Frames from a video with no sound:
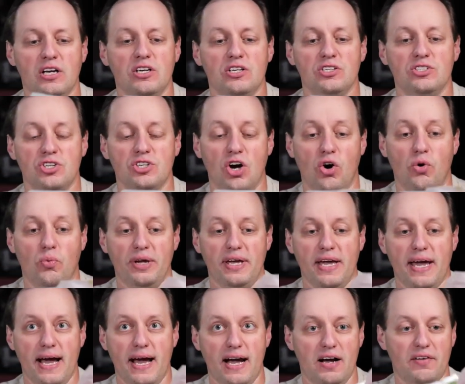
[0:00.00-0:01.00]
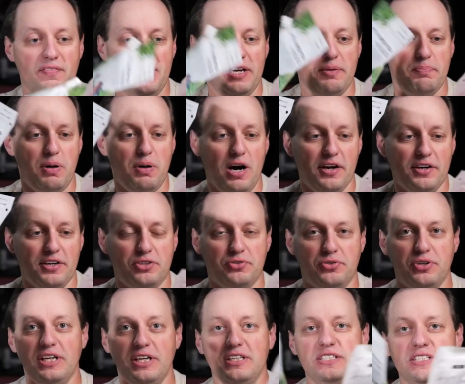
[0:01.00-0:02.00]
So we have a pot of
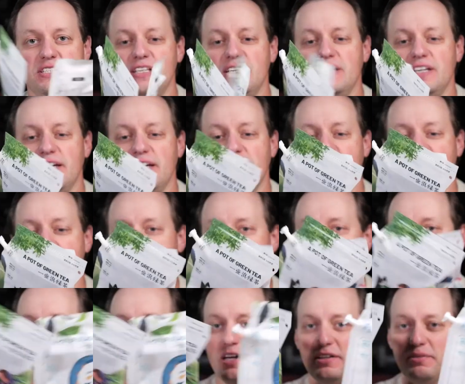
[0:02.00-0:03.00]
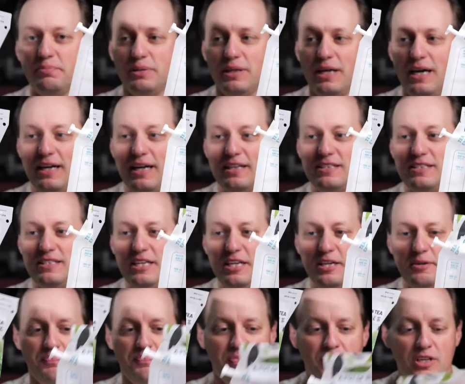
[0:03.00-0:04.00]
green tea and a pot of black
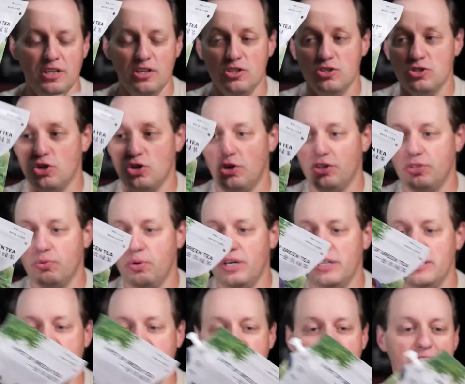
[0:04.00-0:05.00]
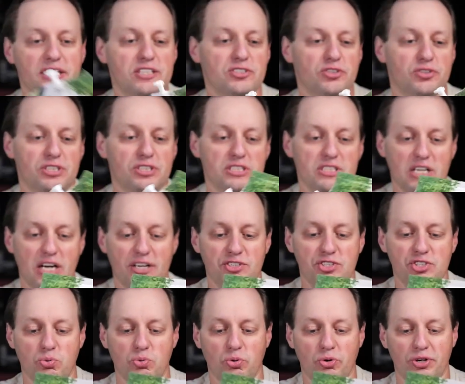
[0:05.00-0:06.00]
tea. So the way that these are designed
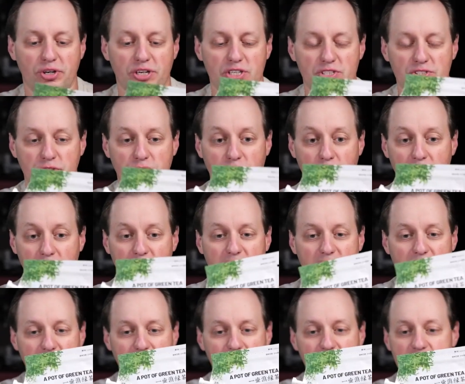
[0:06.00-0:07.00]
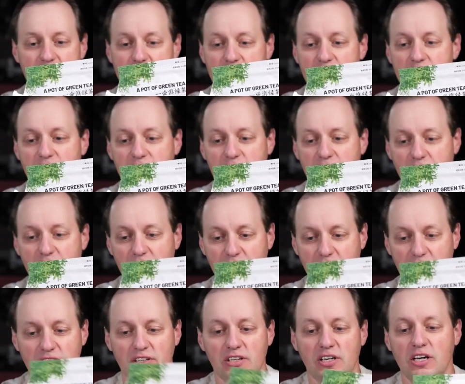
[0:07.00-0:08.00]
to work is you already have the tea in
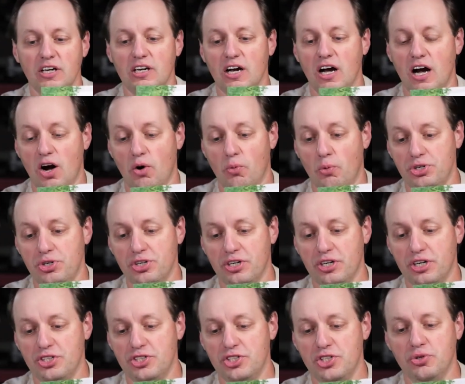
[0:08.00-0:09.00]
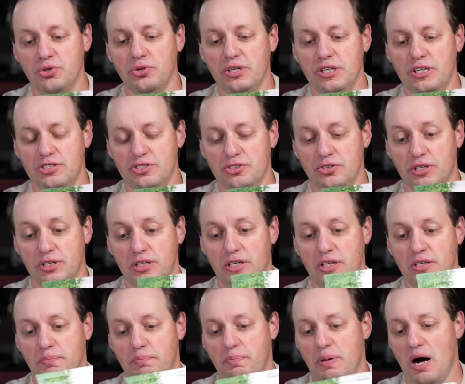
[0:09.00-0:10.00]
here. Uh, what you're going to do is you're going
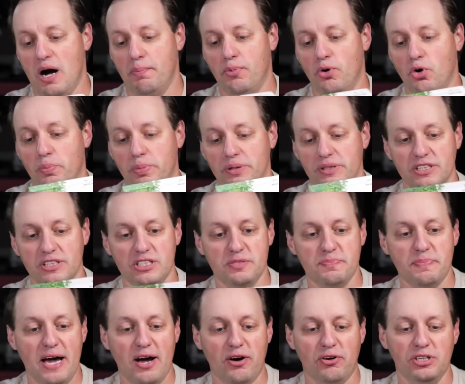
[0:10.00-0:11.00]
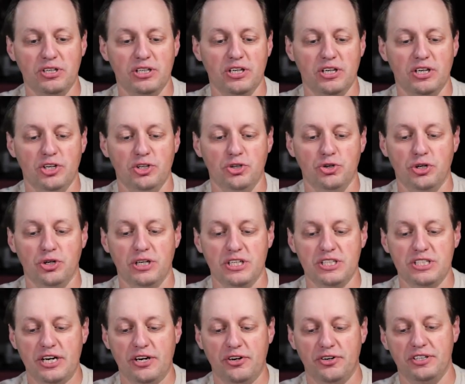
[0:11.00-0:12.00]
to pop open the spout. You're going
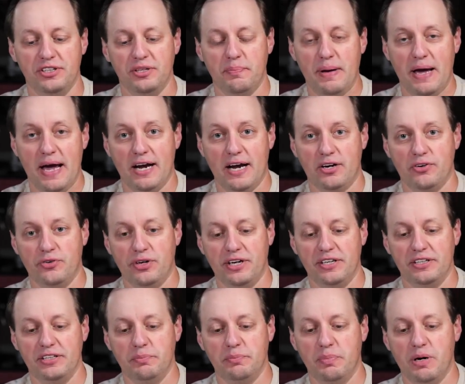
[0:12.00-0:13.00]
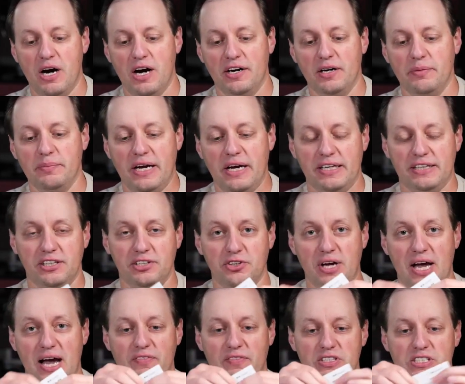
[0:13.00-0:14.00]
to tear the bag right on the bottom and then you
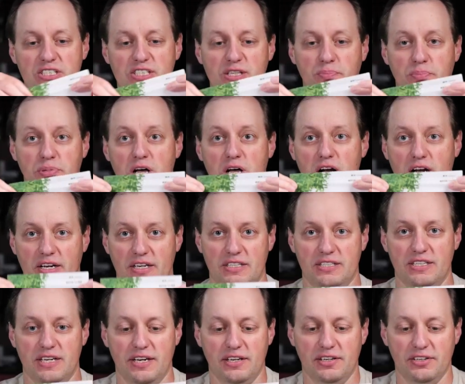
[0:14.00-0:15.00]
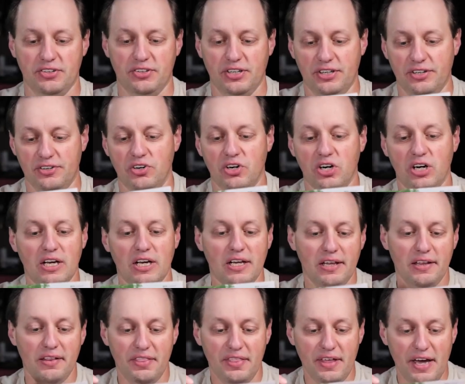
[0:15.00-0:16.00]
have a Ziploc container here.
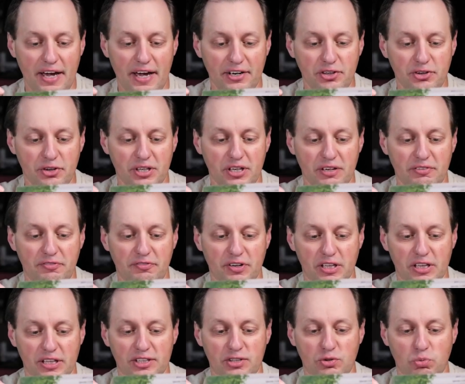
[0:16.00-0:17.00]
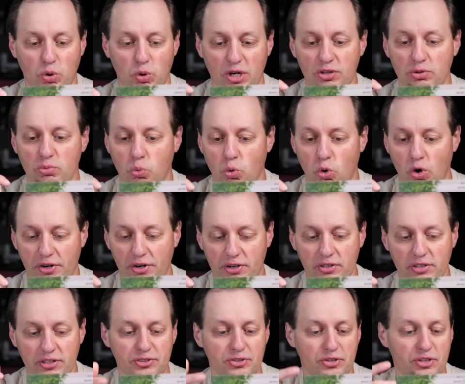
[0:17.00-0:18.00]
Then you're going to fill it with
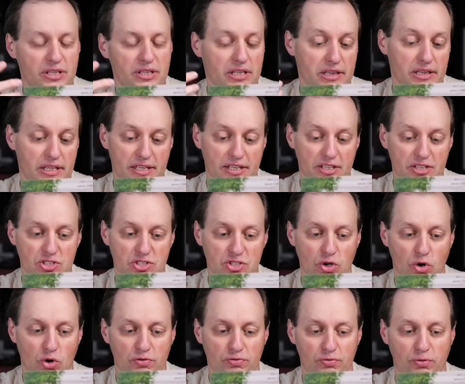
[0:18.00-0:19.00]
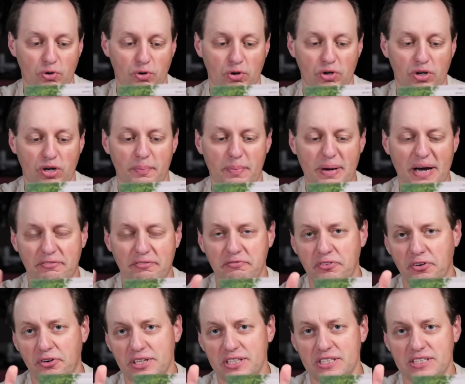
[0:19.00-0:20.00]
water. You're going to let it soak for about
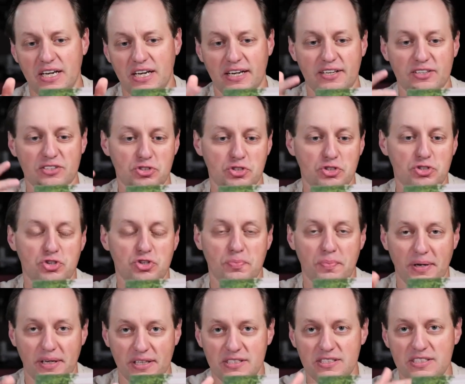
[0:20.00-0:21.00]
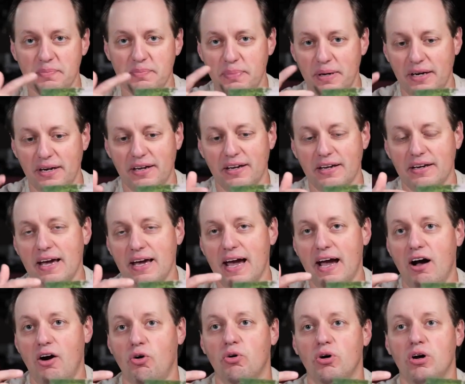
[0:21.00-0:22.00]
30 seconds to two minutes depending on
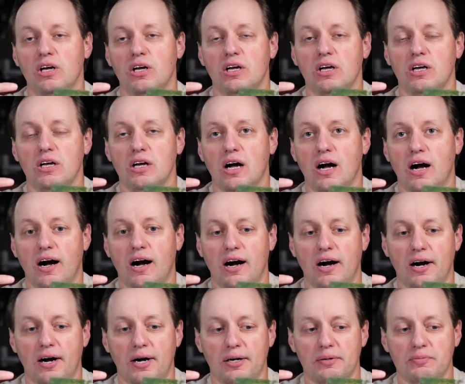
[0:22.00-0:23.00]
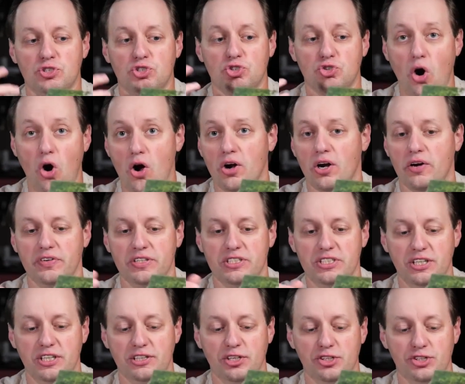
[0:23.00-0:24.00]
how uh, strong of a
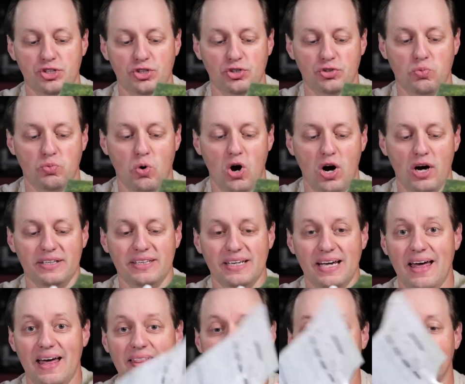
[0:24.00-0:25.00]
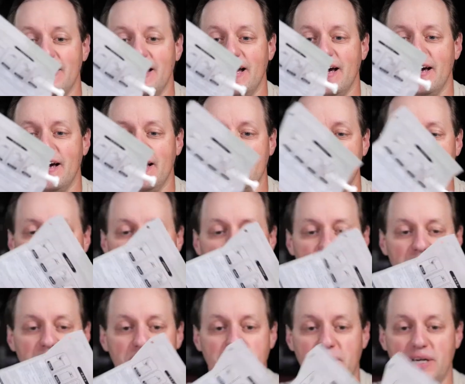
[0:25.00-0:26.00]
tea that you'd want, and then you
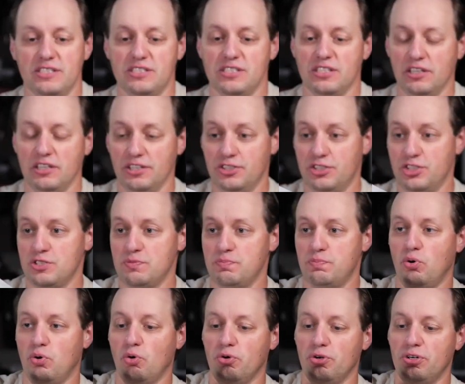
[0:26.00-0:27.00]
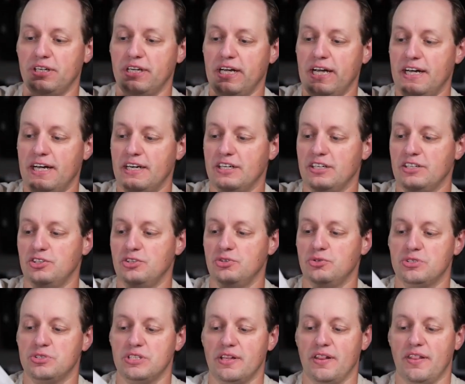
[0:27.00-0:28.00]
can basically just pour it and
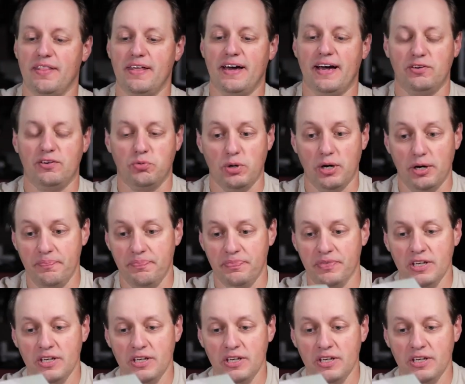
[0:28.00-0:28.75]
use it that way.